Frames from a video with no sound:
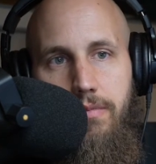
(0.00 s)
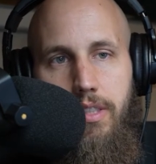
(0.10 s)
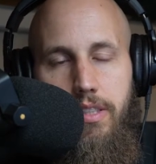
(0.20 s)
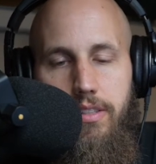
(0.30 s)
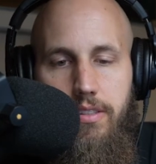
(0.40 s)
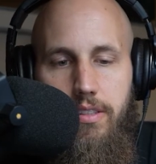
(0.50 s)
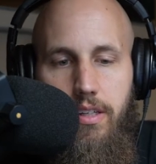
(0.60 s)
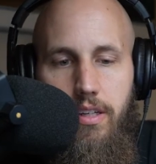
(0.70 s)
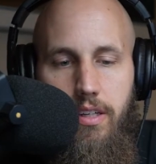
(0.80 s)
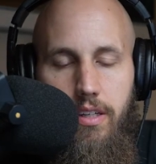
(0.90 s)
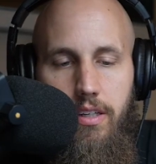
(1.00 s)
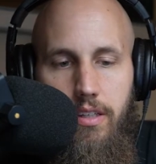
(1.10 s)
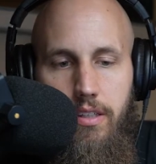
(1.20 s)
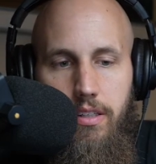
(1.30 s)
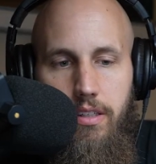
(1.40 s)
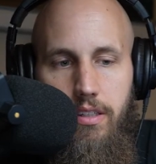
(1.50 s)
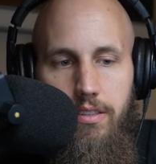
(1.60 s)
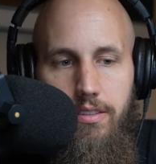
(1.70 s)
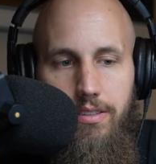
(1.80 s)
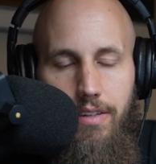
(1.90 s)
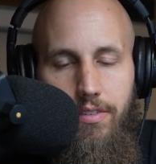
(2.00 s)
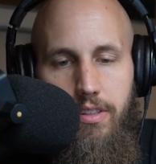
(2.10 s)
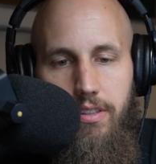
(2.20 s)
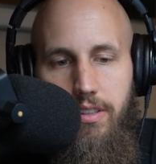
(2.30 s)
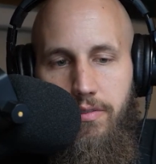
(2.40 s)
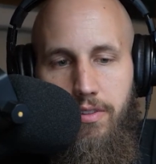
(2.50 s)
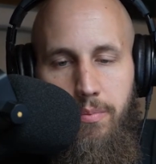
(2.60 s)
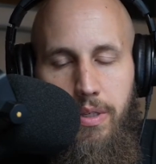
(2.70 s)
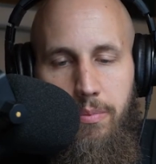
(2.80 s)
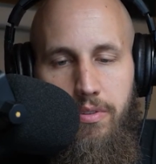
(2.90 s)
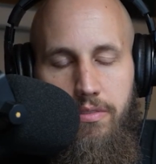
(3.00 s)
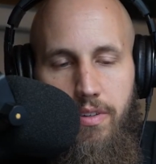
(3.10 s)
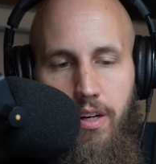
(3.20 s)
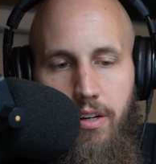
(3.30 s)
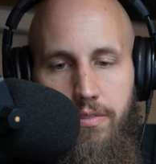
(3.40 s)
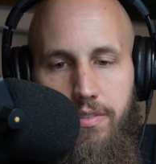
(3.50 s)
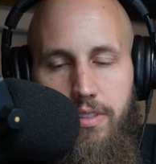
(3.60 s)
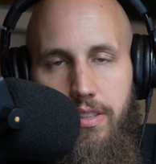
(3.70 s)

It's never a good thing for the people involved.